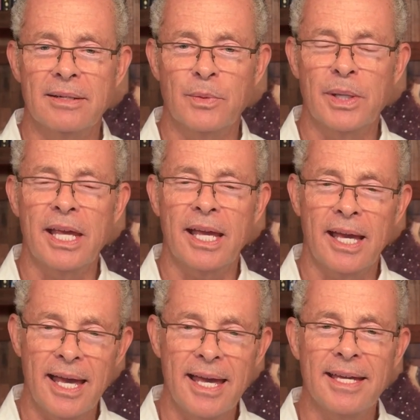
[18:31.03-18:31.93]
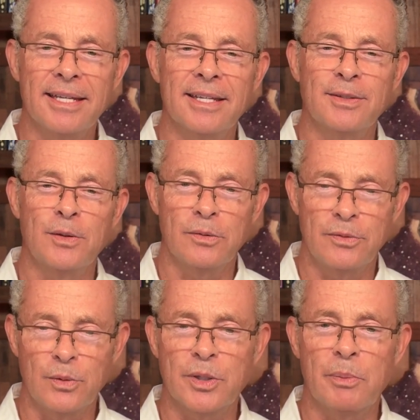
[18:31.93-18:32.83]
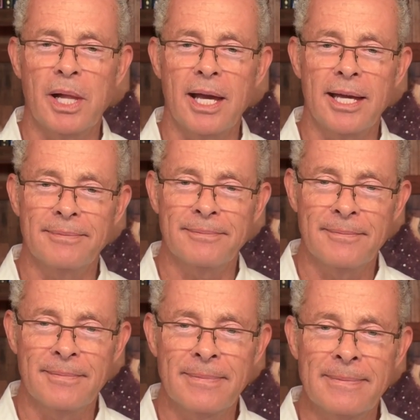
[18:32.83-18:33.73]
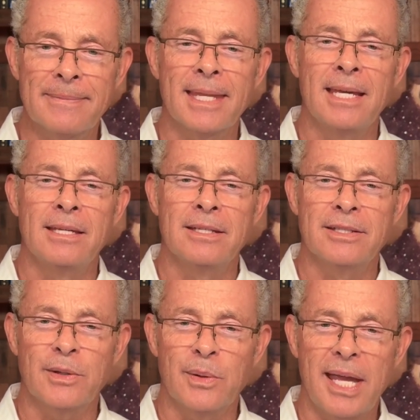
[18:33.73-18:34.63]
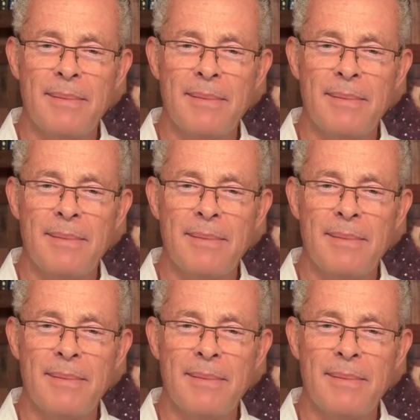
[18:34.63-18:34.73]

really kind to the food supply. So it can